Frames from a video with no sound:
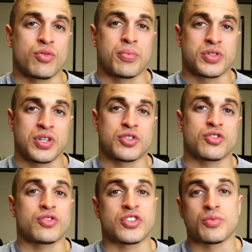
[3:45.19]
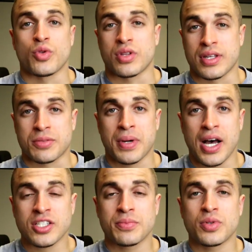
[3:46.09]
the procedure as smoothly as
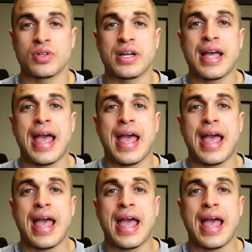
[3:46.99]
possible.